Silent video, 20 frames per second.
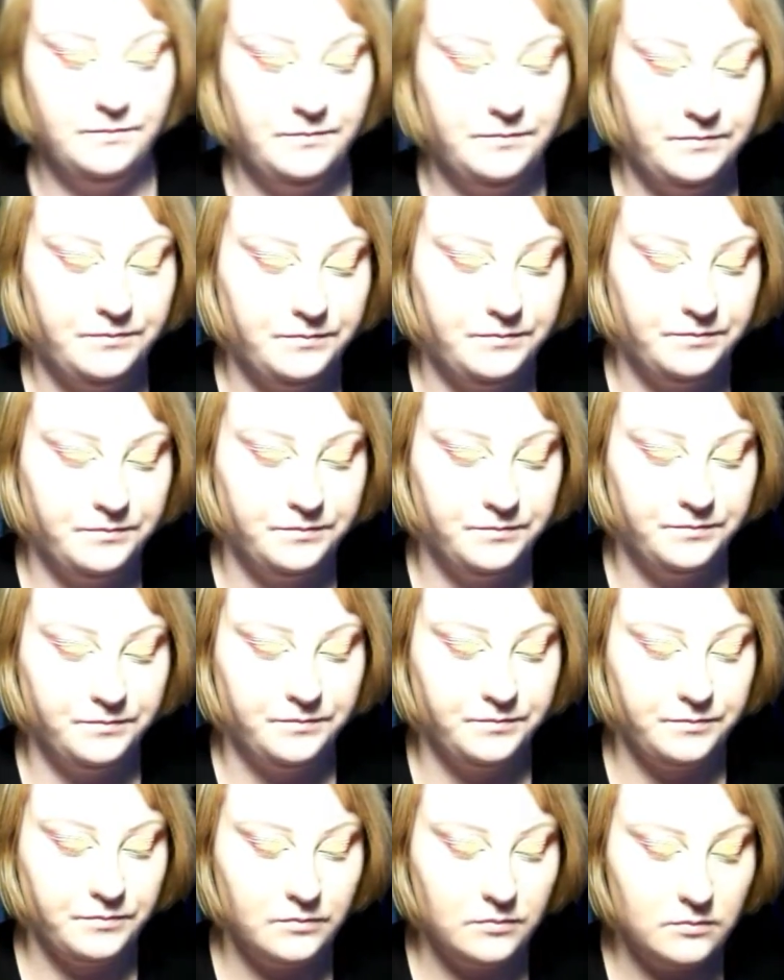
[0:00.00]

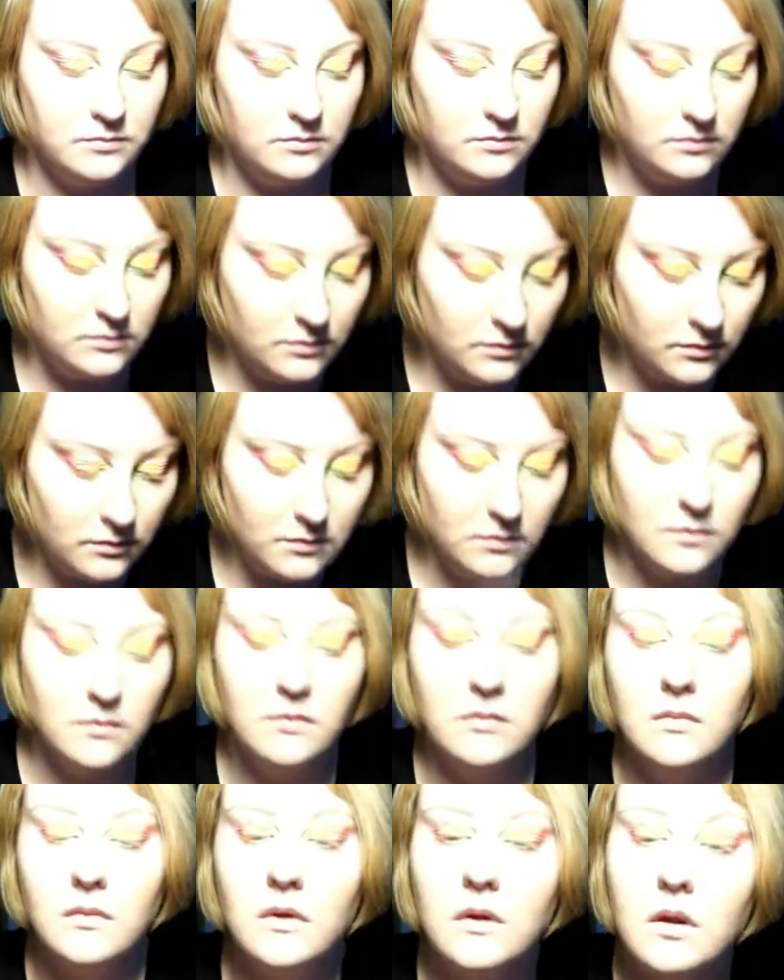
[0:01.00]

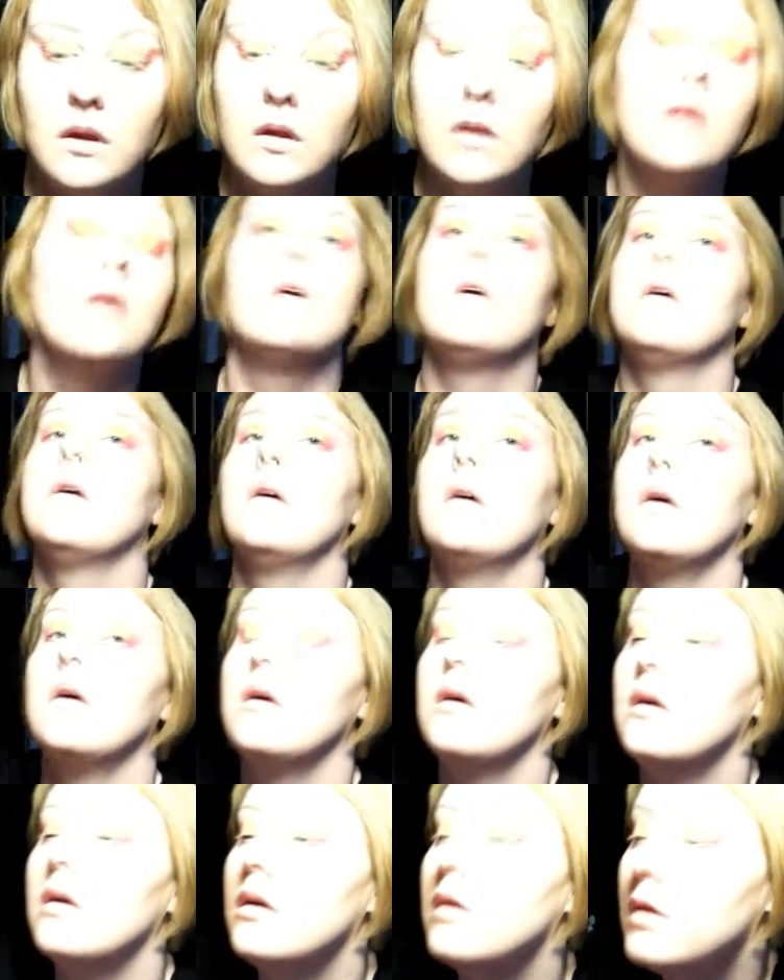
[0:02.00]

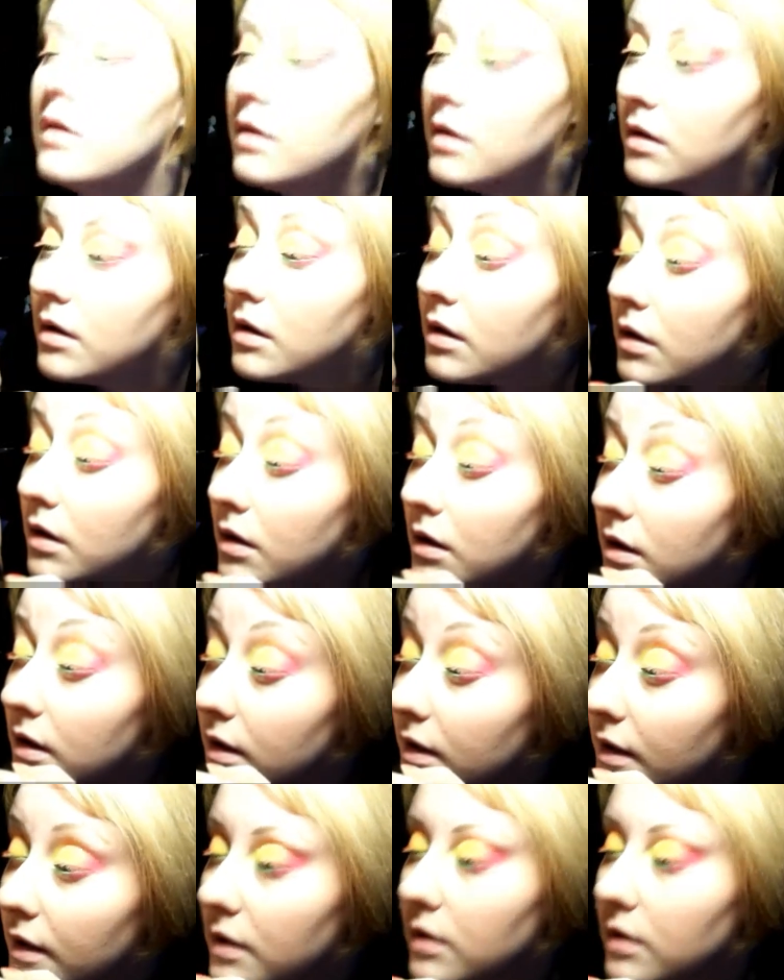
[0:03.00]
[no speech]